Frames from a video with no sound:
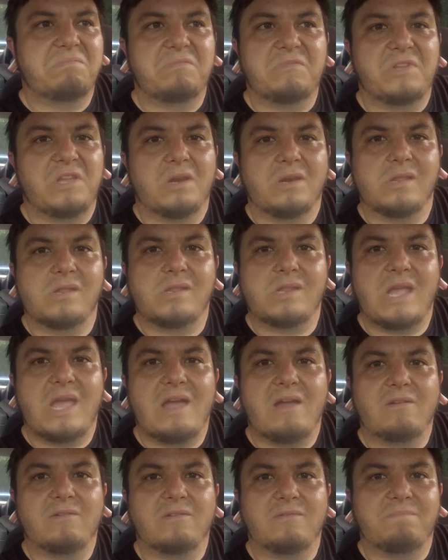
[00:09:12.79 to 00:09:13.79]
gonna
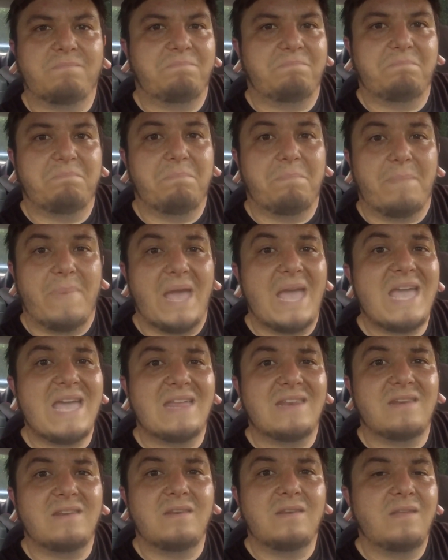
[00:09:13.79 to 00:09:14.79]
sound
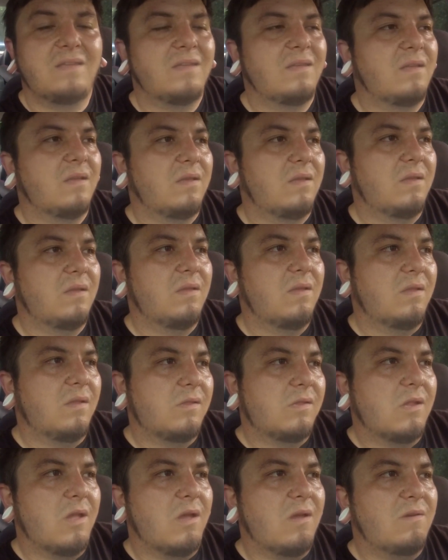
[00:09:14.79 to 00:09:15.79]
bad.
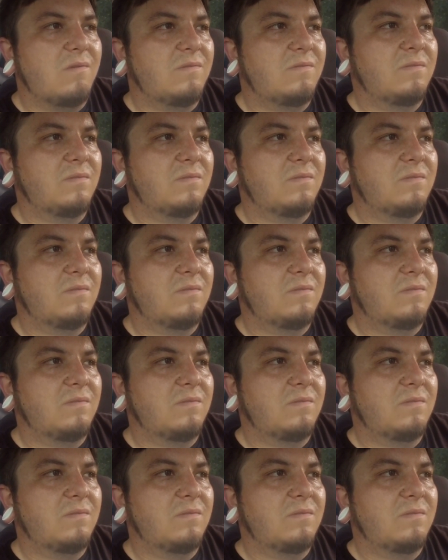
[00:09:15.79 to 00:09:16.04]
So